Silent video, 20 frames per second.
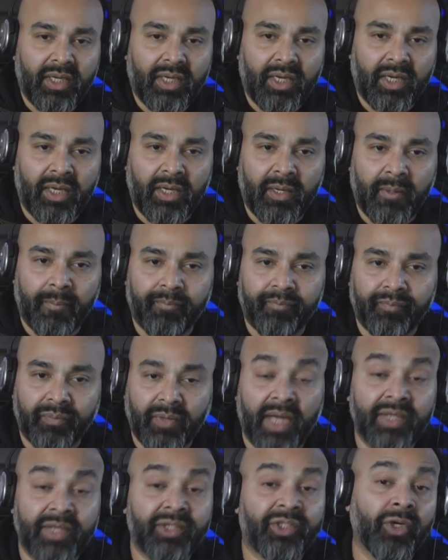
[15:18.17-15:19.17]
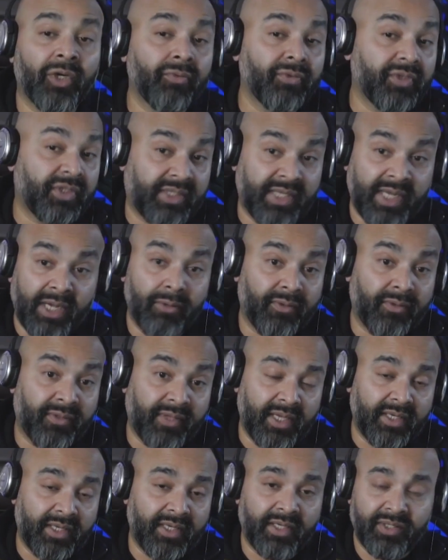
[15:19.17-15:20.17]
I don't doubt
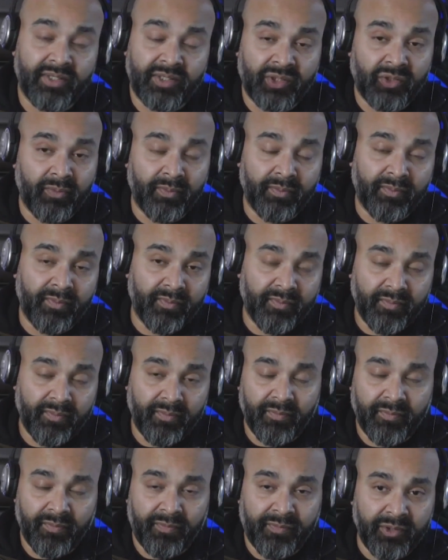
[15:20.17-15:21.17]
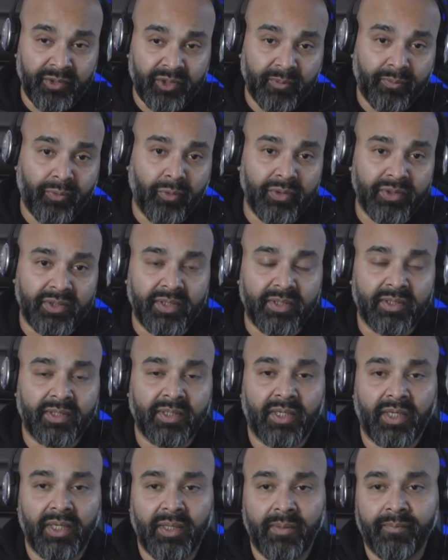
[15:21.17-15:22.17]
that at some future point in
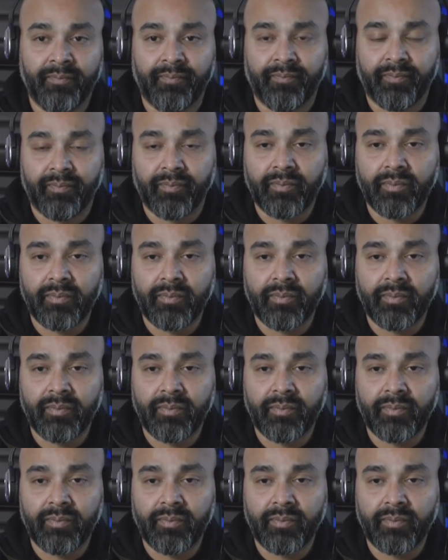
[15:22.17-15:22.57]
time